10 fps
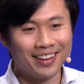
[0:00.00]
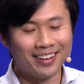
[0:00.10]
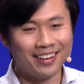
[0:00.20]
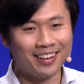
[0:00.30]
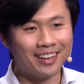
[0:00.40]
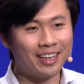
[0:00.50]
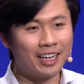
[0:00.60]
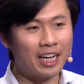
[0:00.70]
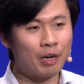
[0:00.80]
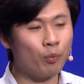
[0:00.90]

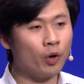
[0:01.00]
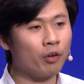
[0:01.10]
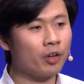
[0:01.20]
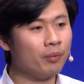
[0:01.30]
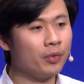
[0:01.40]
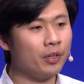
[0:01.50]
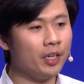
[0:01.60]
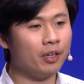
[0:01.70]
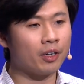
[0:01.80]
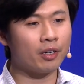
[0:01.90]
I'm welcome to
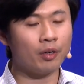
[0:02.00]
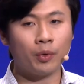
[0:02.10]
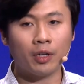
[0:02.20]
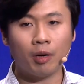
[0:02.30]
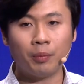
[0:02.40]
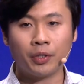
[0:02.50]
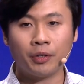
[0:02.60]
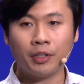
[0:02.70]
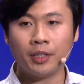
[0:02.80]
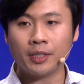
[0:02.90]
hear what
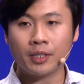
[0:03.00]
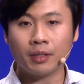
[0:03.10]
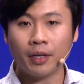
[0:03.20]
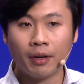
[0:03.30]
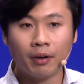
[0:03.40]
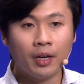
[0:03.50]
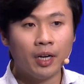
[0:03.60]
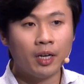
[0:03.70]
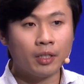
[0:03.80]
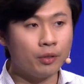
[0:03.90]
opportunities are there
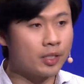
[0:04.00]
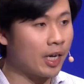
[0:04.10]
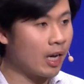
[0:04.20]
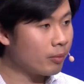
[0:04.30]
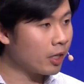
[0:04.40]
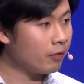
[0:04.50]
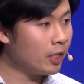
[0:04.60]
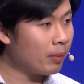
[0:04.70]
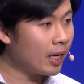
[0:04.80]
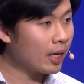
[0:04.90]
to using haptic
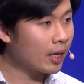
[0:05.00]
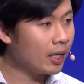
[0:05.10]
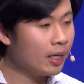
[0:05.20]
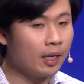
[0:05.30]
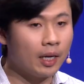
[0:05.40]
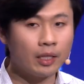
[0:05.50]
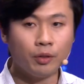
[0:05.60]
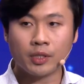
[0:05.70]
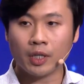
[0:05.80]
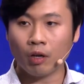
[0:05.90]
feedback and
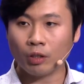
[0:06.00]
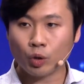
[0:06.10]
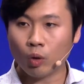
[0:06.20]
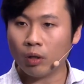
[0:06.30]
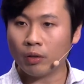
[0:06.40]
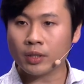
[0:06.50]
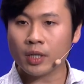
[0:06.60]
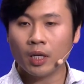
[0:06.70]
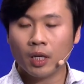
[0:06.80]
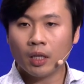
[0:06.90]
using controllers.
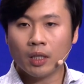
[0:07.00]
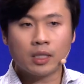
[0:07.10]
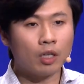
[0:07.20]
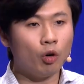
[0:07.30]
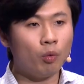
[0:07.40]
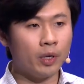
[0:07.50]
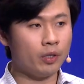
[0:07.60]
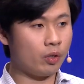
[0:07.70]
These are open